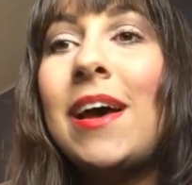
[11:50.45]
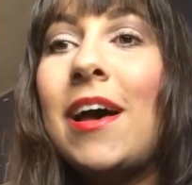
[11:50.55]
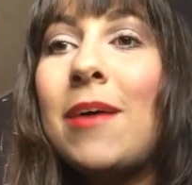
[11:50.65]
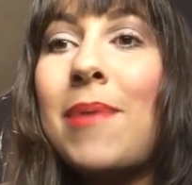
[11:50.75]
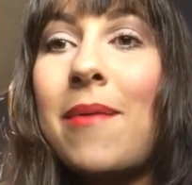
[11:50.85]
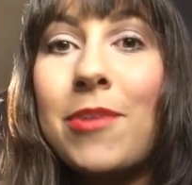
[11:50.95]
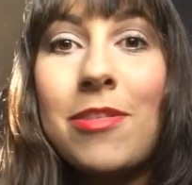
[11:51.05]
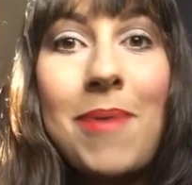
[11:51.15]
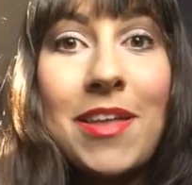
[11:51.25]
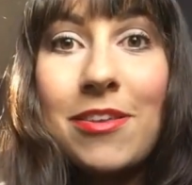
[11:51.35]
um, have them go to
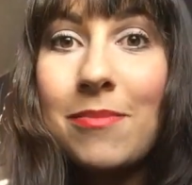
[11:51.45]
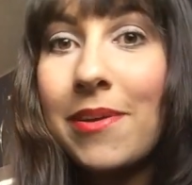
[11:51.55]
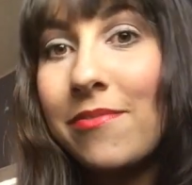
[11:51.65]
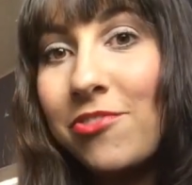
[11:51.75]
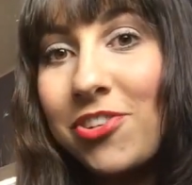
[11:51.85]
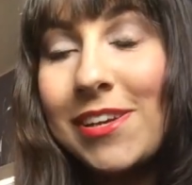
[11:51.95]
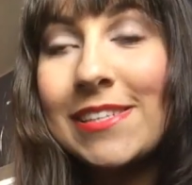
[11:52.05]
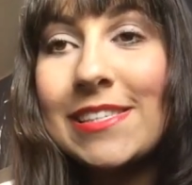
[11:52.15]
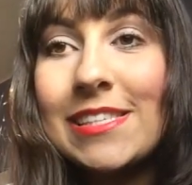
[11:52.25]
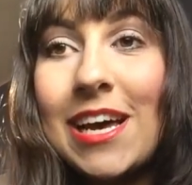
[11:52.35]
the bathroom give them
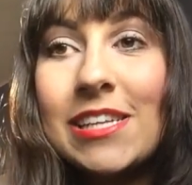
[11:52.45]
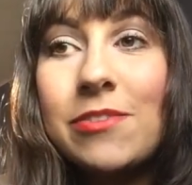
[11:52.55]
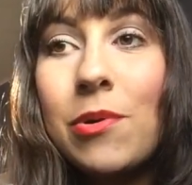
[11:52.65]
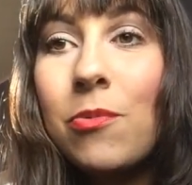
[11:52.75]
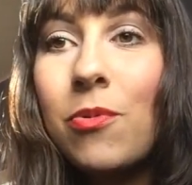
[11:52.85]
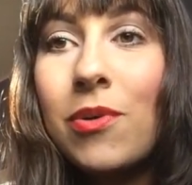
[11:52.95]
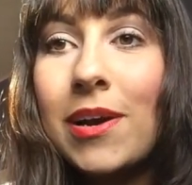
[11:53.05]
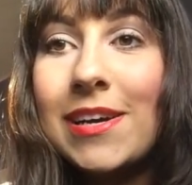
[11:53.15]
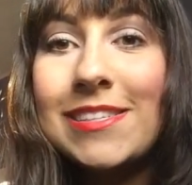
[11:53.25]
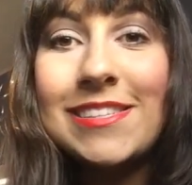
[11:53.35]
treats lots of
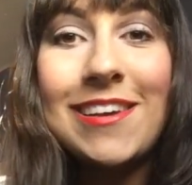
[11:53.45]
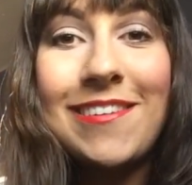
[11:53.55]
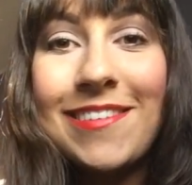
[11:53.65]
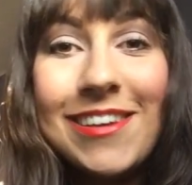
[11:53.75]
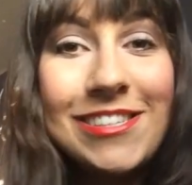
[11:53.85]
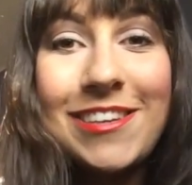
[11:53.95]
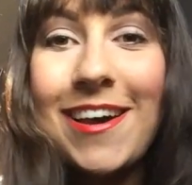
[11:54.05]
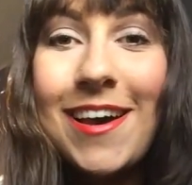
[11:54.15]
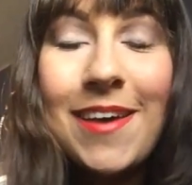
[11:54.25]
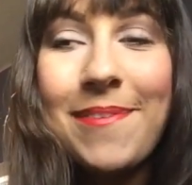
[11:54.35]
rewards all good
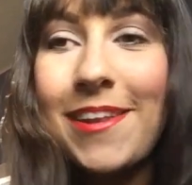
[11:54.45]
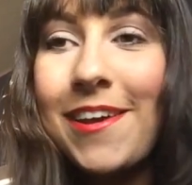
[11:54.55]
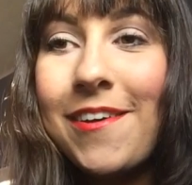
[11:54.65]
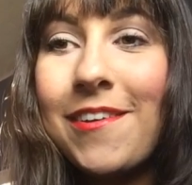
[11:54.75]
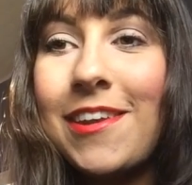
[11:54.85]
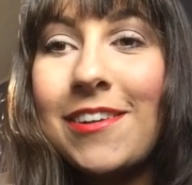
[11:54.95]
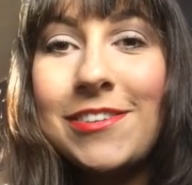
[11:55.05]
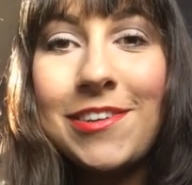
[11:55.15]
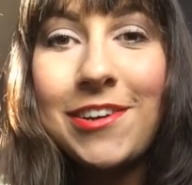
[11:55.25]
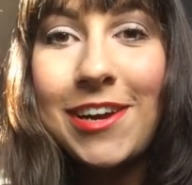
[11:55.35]
job you know you're
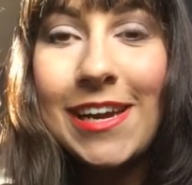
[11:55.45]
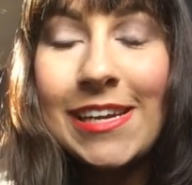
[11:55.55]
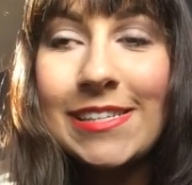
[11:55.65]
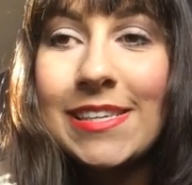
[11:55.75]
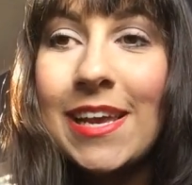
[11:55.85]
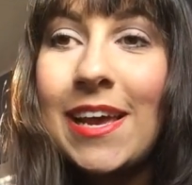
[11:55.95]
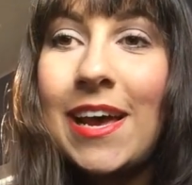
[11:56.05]
doing great